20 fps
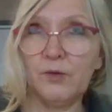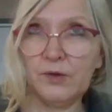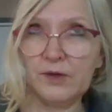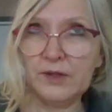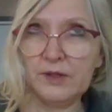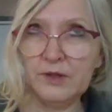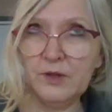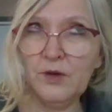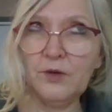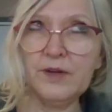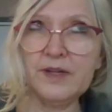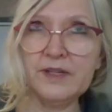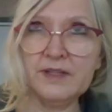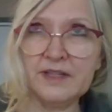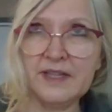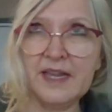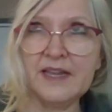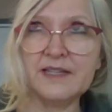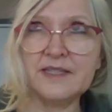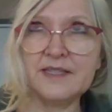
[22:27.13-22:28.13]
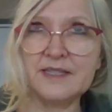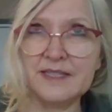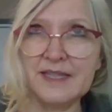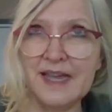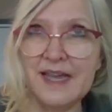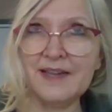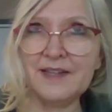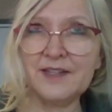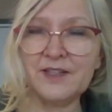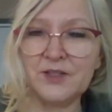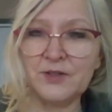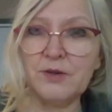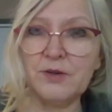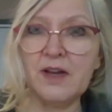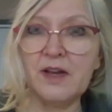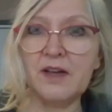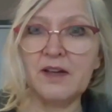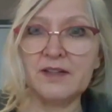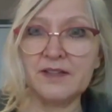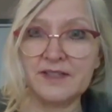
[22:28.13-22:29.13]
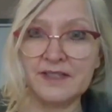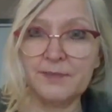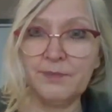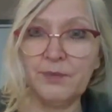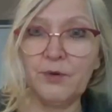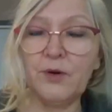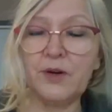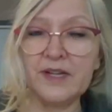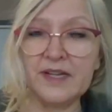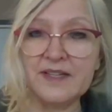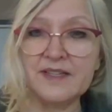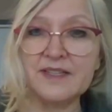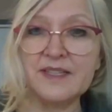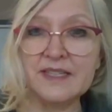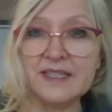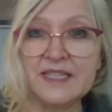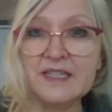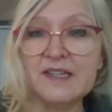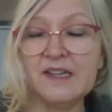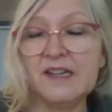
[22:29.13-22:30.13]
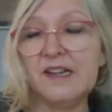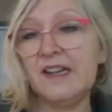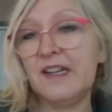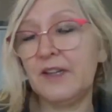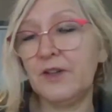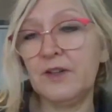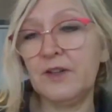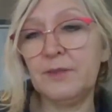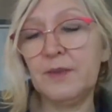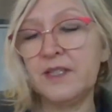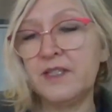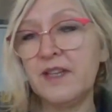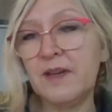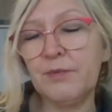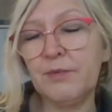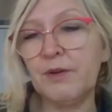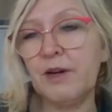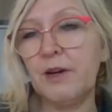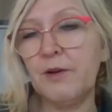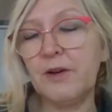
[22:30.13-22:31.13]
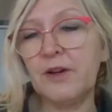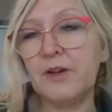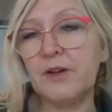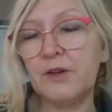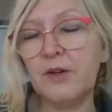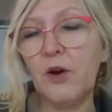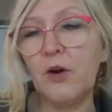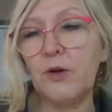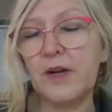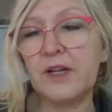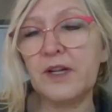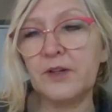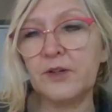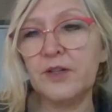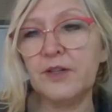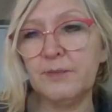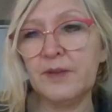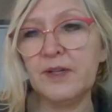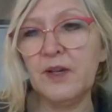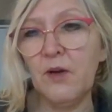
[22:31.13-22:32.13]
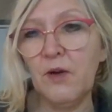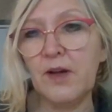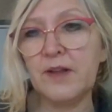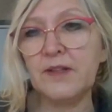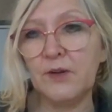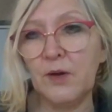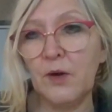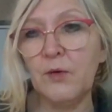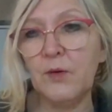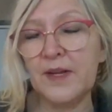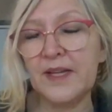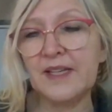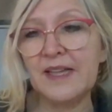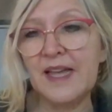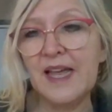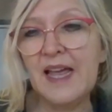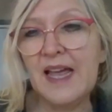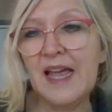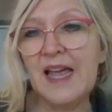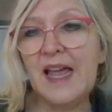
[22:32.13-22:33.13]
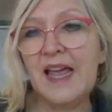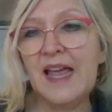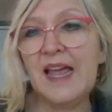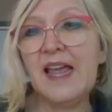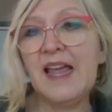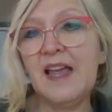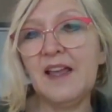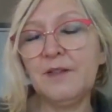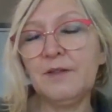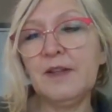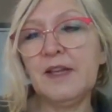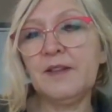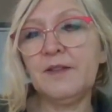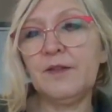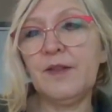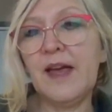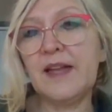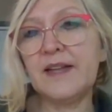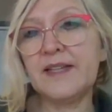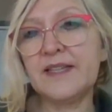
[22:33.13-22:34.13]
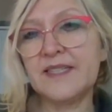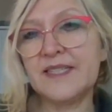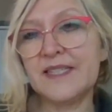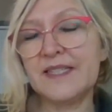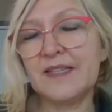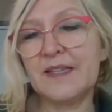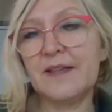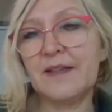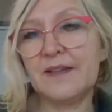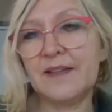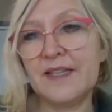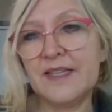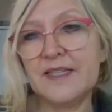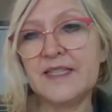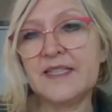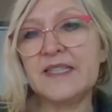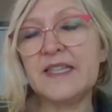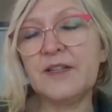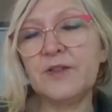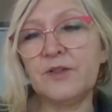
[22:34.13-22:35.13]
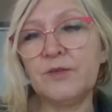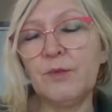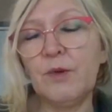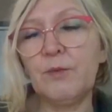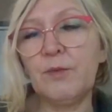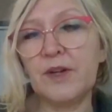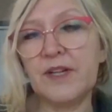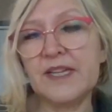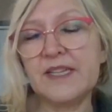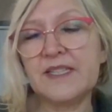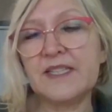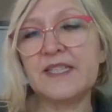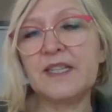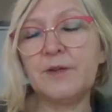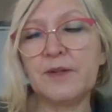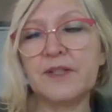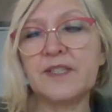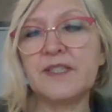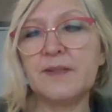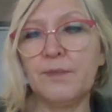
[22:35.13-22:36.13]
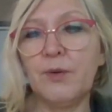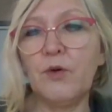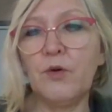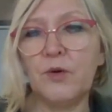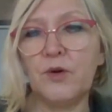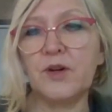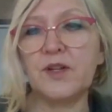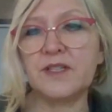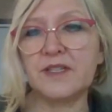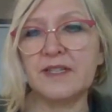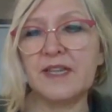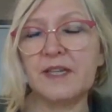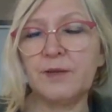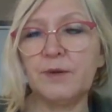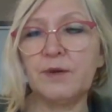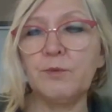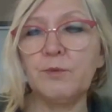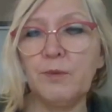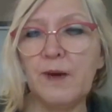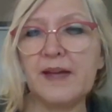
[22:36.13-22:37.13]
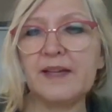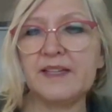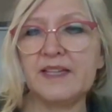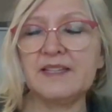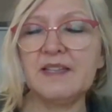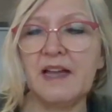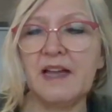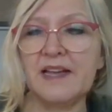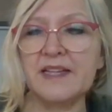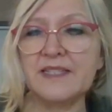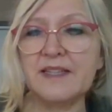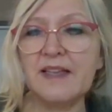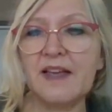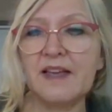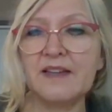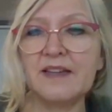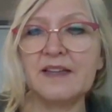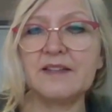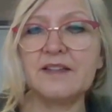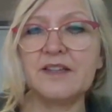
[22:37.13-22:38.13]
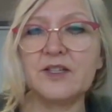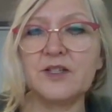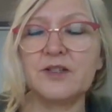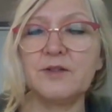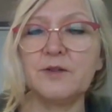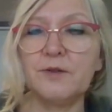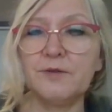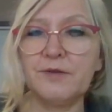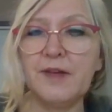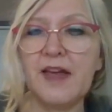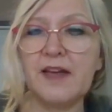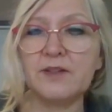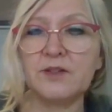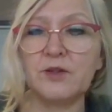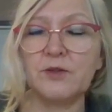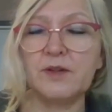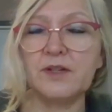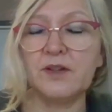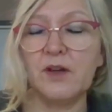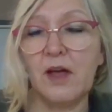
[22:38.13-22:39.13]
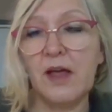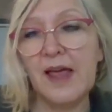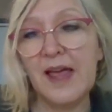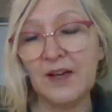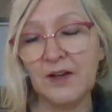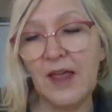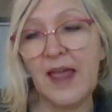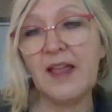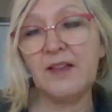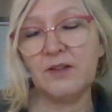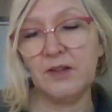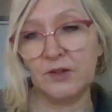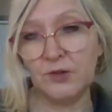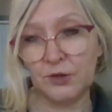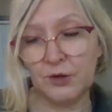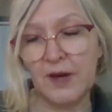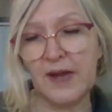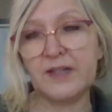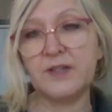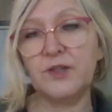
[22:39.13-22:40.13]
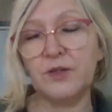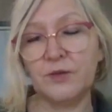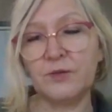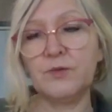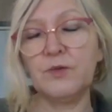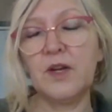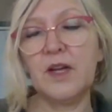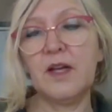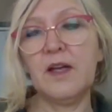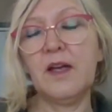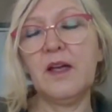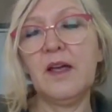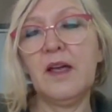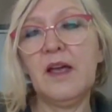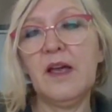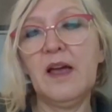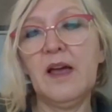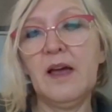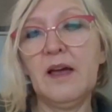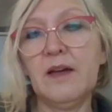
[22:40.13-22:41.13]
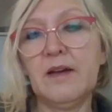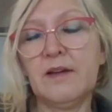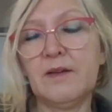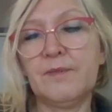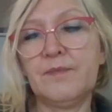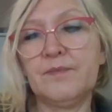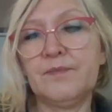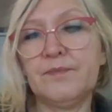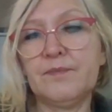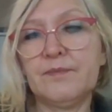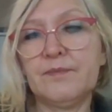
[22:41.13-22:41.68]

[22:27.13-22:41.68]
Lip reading: indicates extra support is needed, and it could be temporary or it could be ongoing. And then that is considered when we're considering supports, like we recognize that additional factor and try to, and